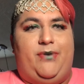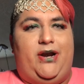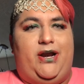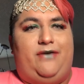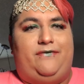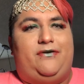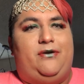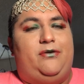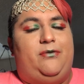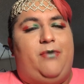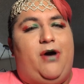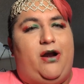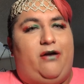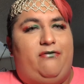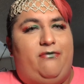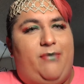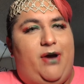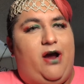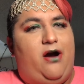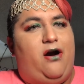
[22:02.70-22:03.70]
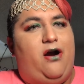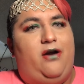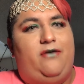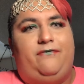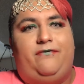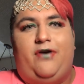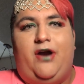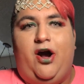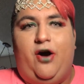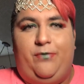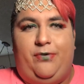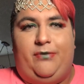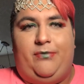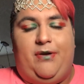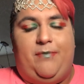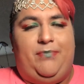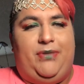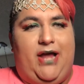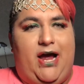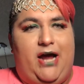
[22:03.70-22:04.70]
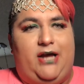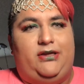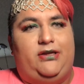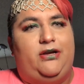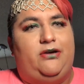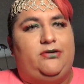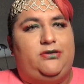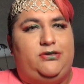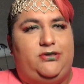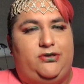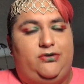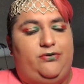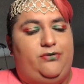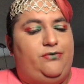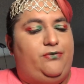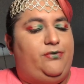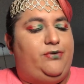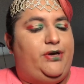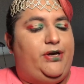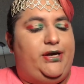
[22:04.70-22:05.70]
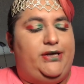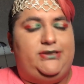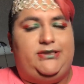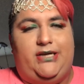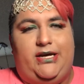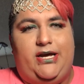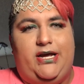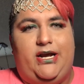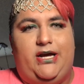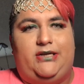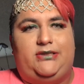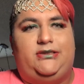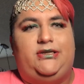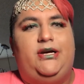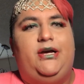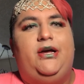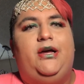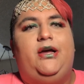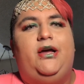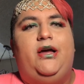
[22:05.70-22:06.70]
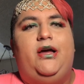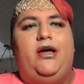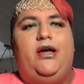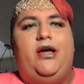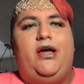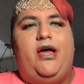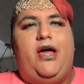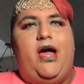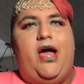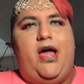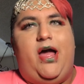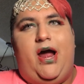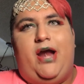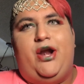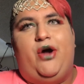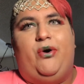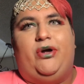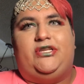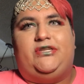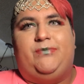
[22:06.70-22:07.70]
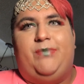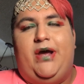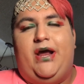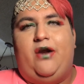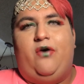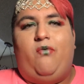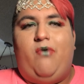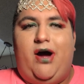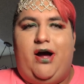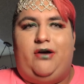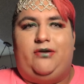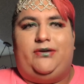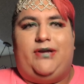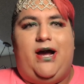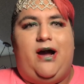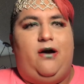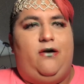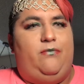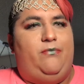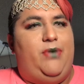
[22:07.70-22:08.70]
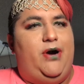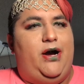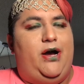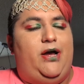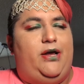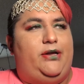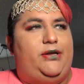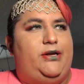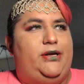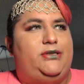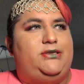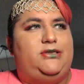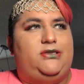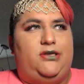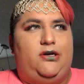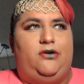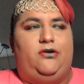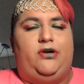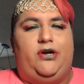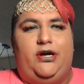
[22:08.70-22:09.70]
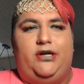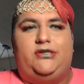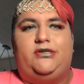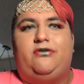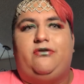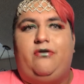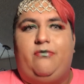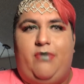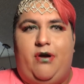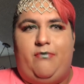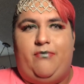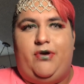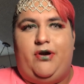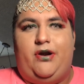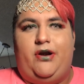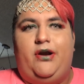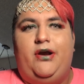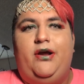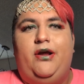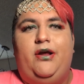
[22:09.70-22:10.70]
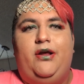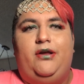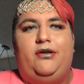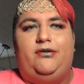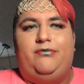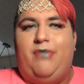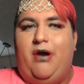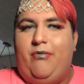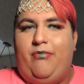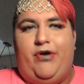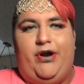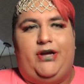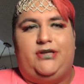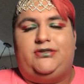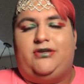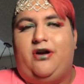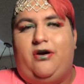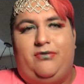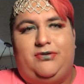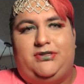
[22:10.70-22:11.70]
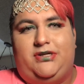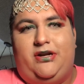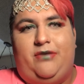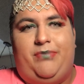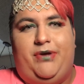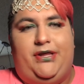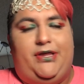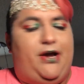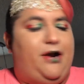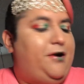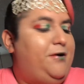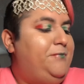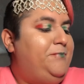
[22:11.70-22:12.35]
from the bottom of my heart for helping me plan those two quinceañeras. And I know it's been a while now, but it's still good to remember. Memories are always going to be there.